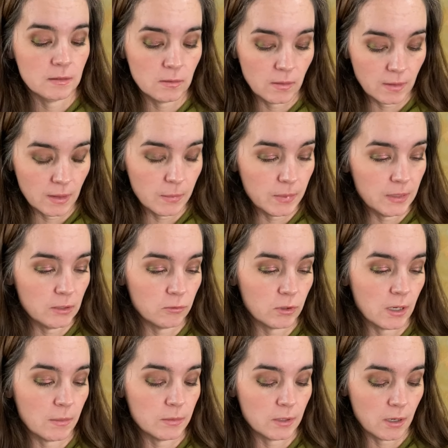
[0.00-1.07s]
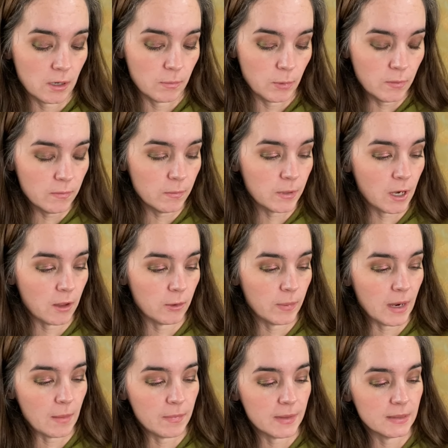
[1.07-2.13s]
So the lippity scrubs are both from
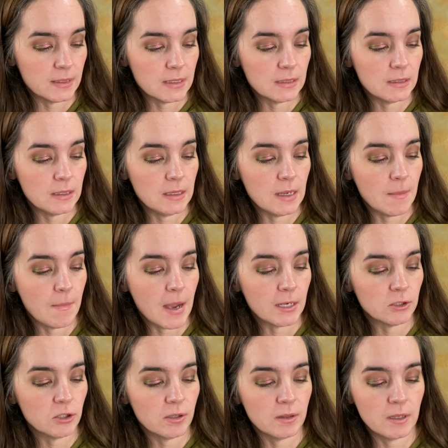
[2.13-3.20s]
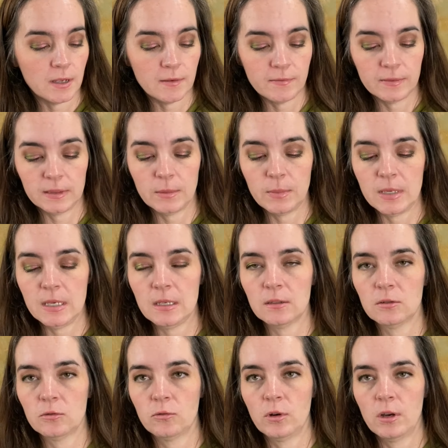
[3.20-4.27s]
ColourPop. This is the Matcha Love Lippity
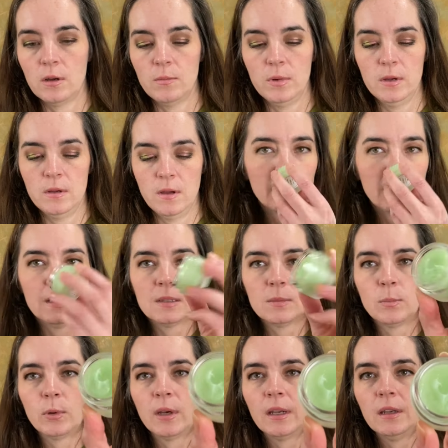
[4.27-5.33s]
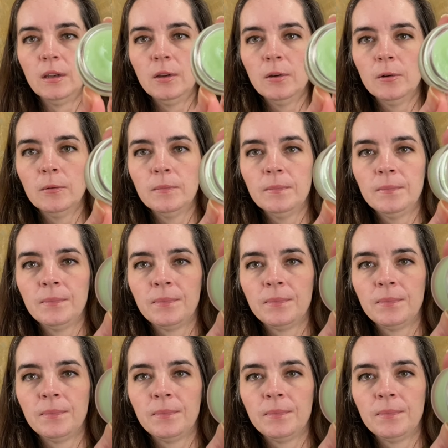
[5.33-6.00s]
Scrub. It's brand new.